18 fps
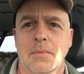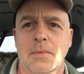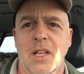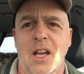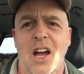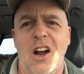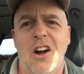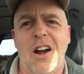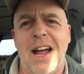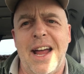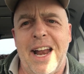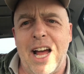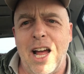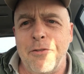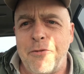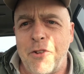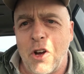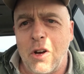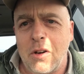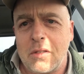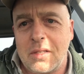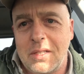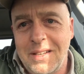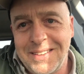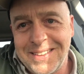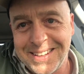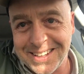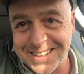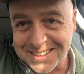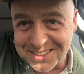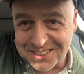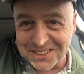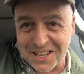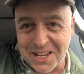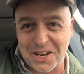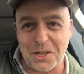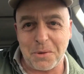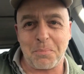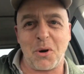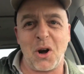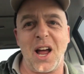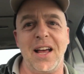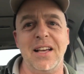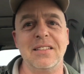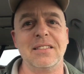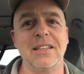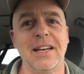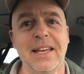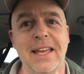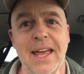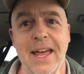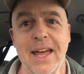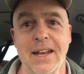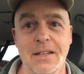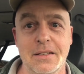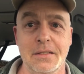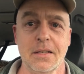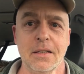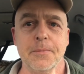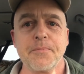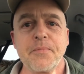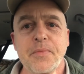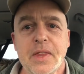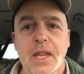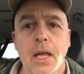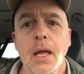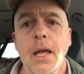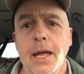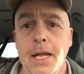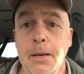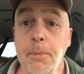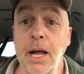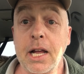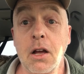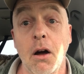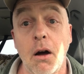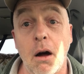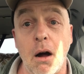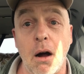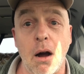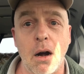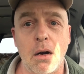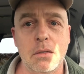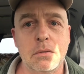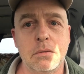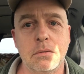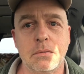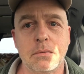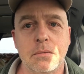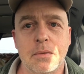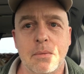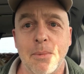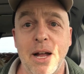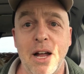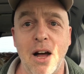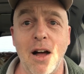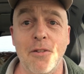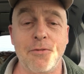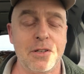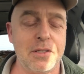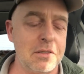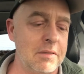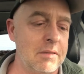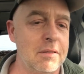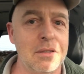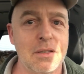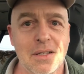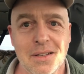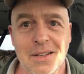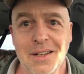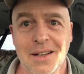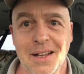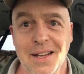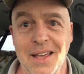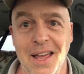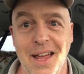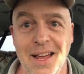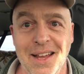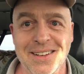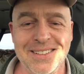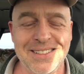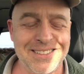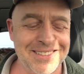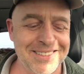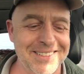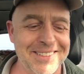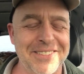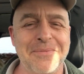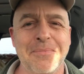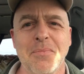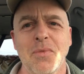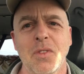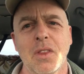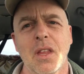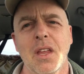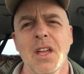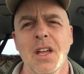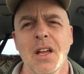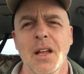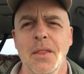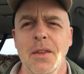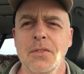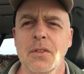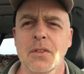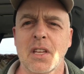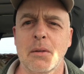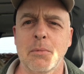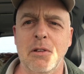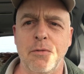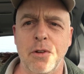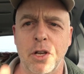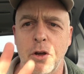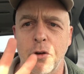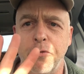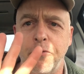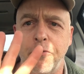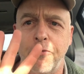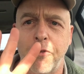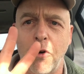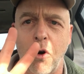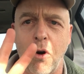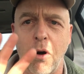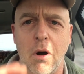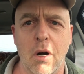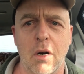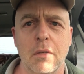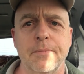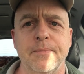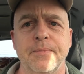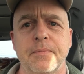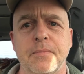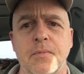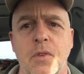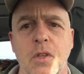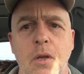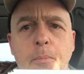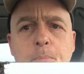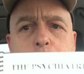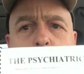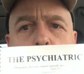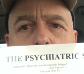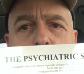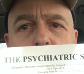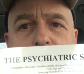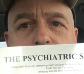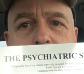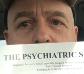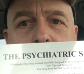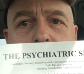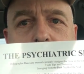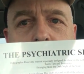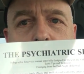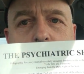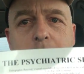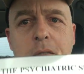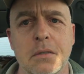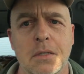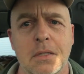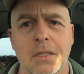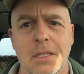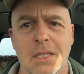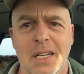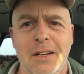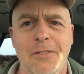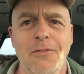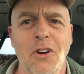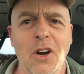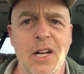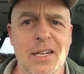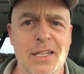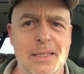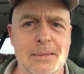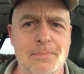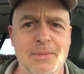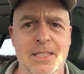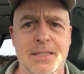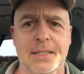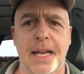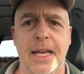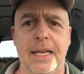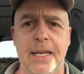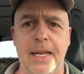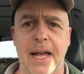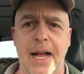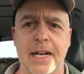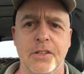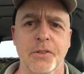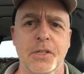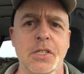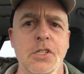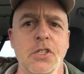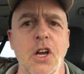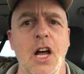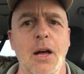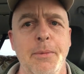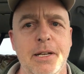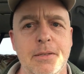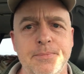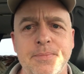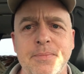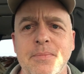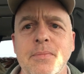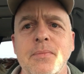All right, hi folks. This is Kenneth Price again in my car, my office again. This is going to be video 4, book reading from the Psychiatric Shaman.